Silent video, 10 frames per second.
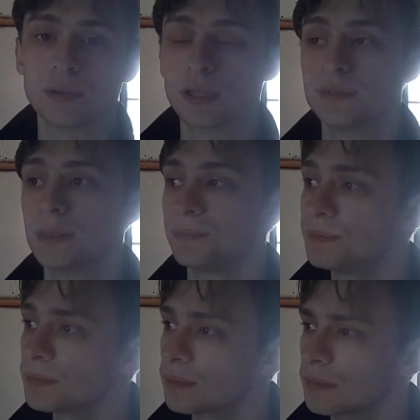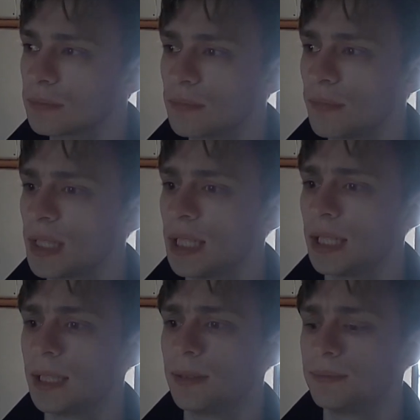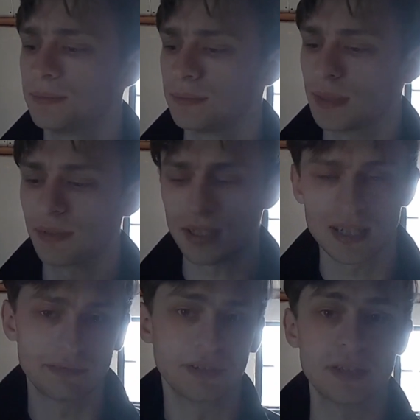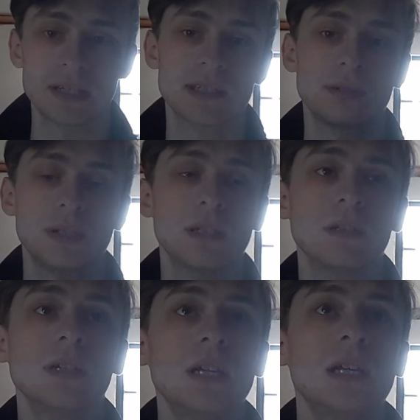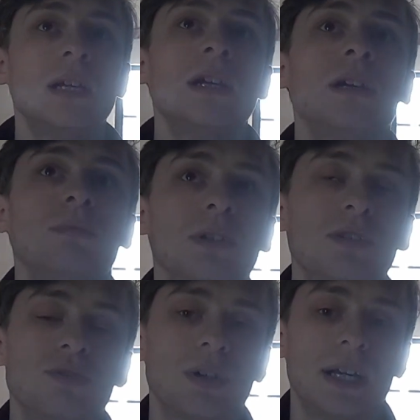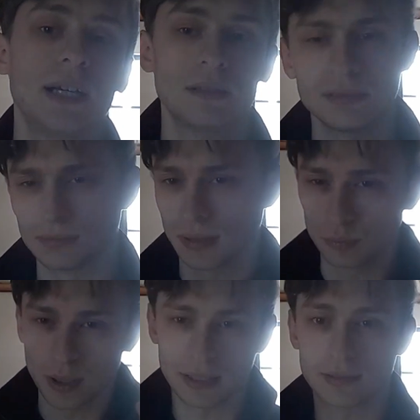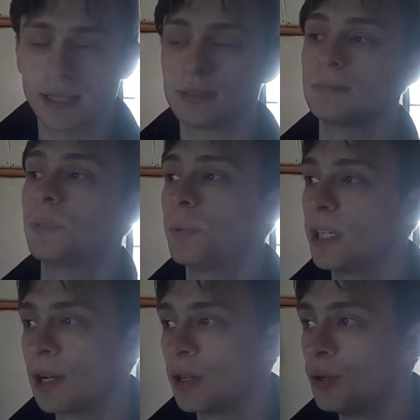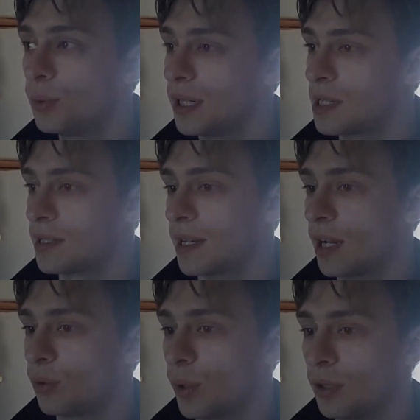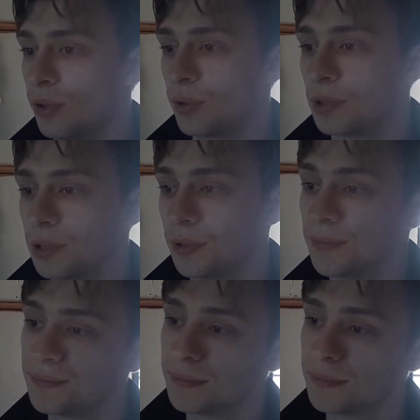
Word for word: or whatever. Um, I've got several things that we could we could try out, and we'll handle that depending on who wins and how well you all do.